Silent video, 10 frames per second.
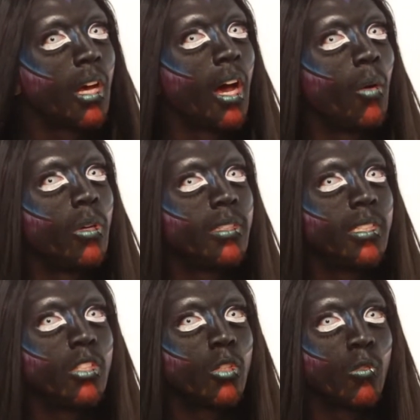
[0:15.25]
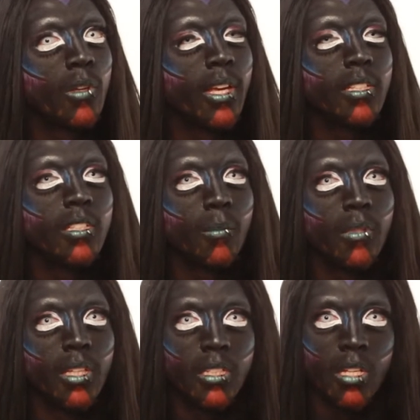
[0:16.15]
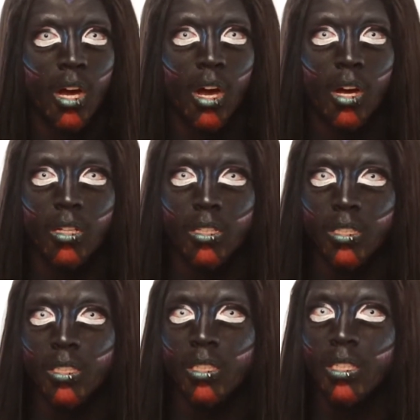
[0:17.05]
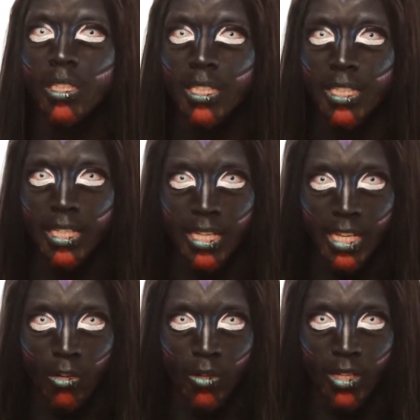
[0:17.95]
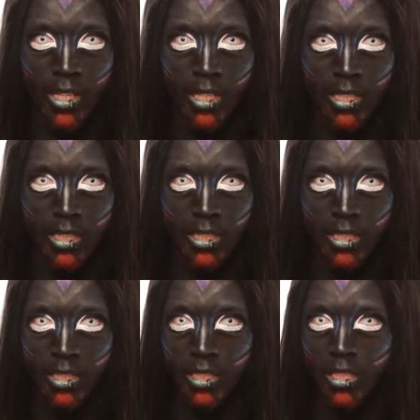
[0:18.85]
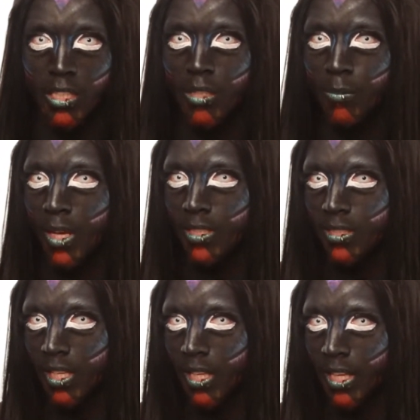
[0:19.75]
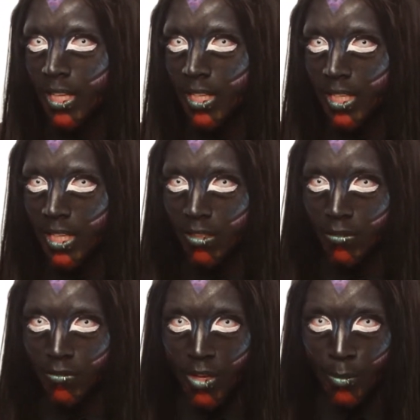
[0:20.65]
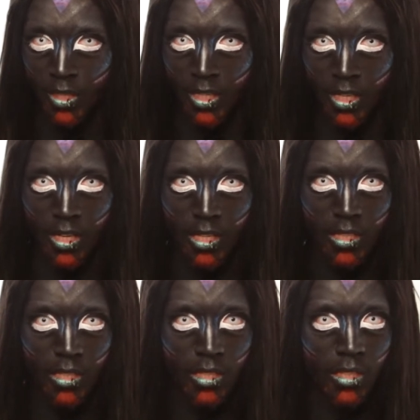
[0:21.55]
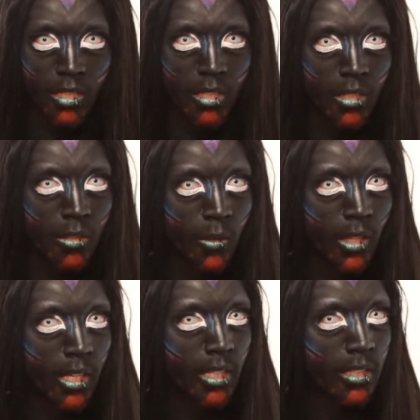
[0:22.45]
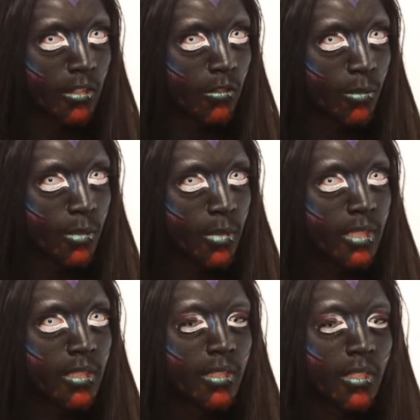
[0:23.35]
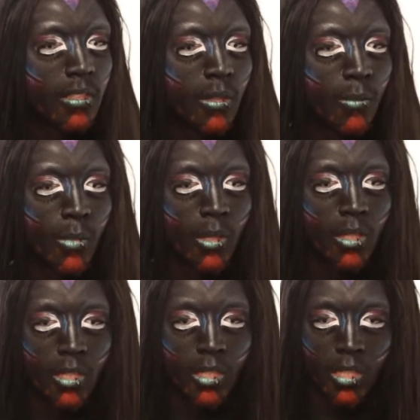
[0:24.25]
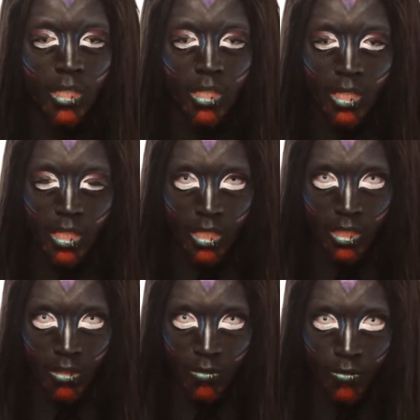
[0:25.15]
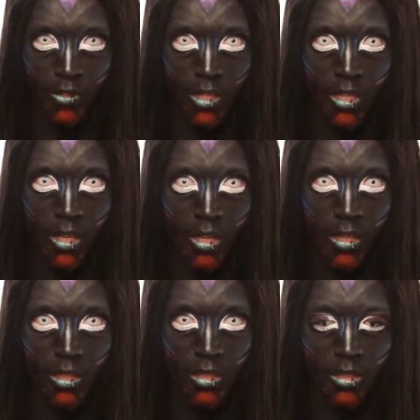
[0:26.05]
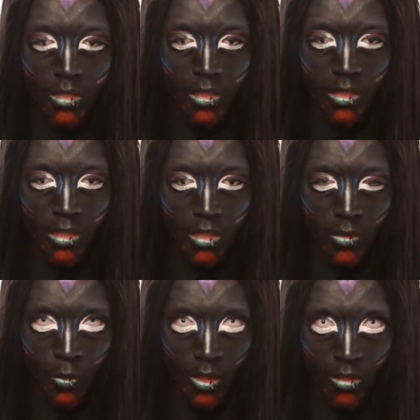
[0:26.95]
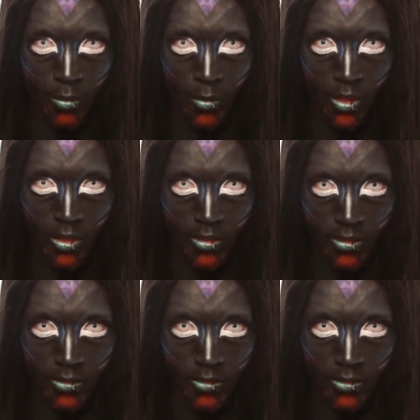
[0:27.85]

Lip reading: I wanted to create something dark, eerie, masculine and feminine, with a hint of mysticism, fear and welcoming.